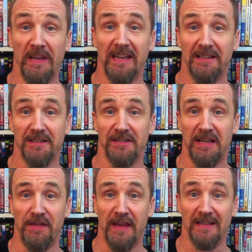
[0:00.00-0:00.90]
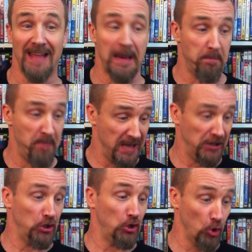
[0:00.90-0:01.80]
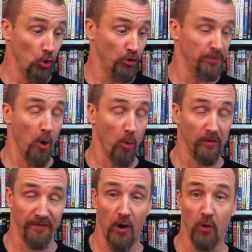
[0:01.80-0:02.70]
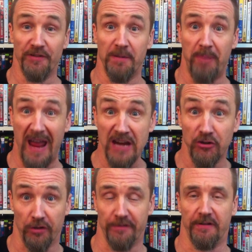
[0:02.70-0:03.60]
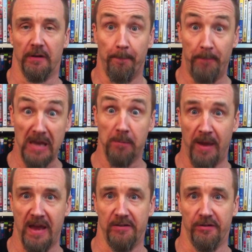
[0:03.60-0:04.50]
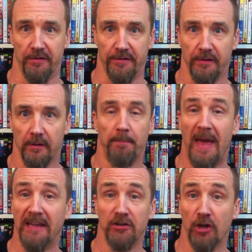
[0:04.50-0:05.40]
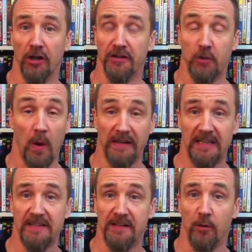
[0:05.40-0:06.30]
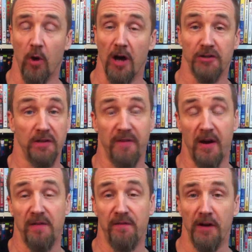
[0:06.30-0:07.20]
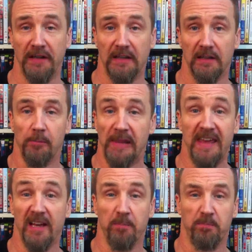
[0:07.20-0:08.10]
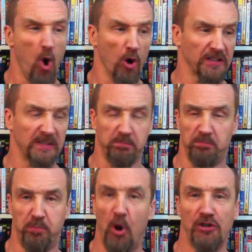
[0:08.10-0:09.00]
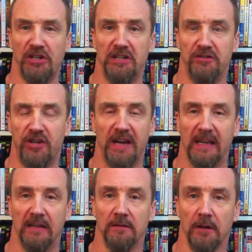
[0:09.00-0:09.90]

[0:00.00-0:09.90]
we get to see things like big, huge mobile phones and pagers. Big pagers! Maggie Cheung is quite easy to watch and very funny, playing a coarse, pushy chicken